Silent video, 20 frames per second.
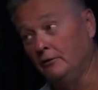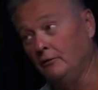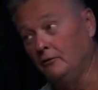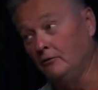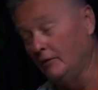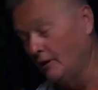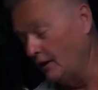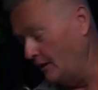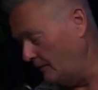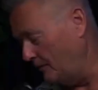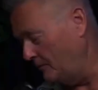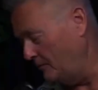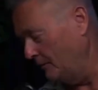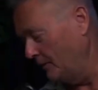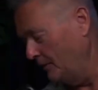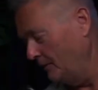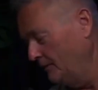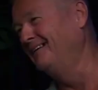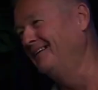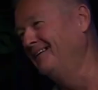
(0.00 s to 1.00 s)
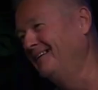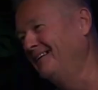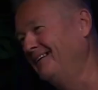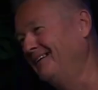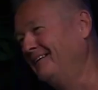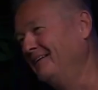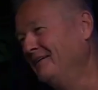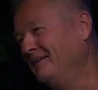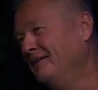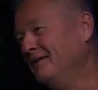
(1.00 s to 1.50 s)
Well, I don't know if you watched the
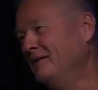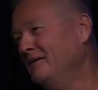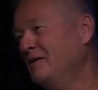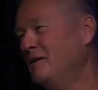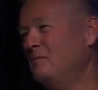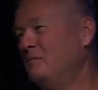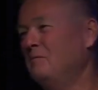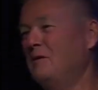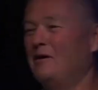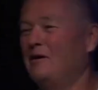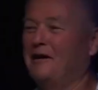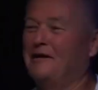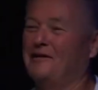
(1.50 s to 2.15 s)
news lately, but